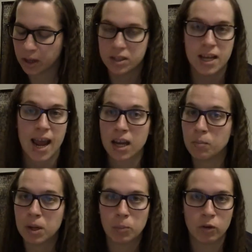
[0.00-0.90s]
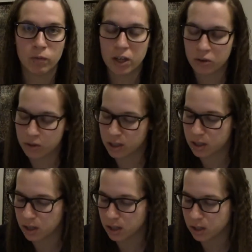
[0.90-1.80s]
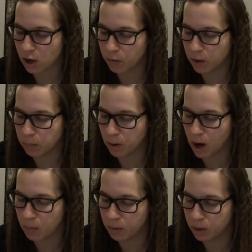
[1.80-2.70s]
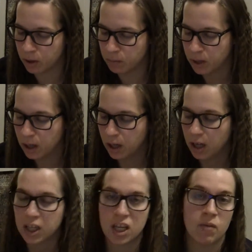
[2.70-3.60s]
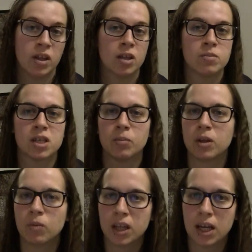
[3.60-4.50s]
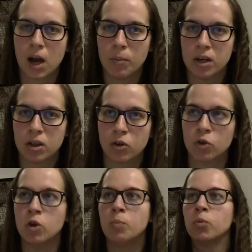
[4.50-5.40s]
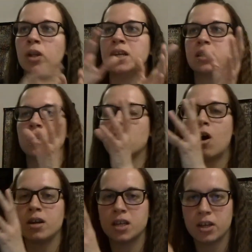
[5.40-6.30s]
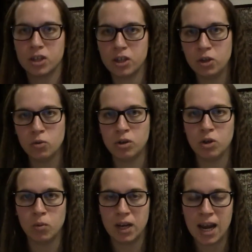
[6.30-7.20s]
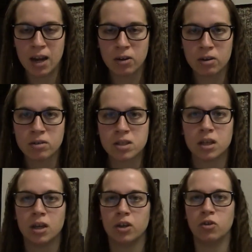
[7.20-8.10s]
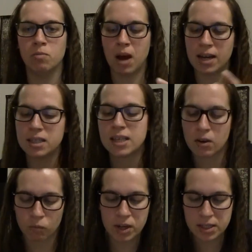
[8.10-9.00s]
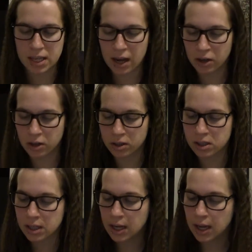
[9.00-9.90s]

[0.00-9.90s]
tagging people in videos that's going to solve their problem, giving them something when they come into the group, releasing content to you Q&A'ers, you mindset resetters,